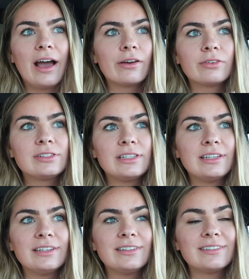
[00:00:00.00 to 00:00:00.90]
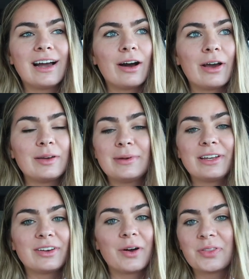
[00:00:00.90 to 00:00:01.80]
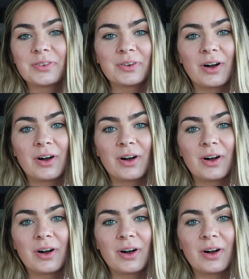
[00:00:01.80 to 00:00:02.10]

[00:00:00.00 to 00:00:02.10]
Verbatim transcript: I don't see how anybody could go through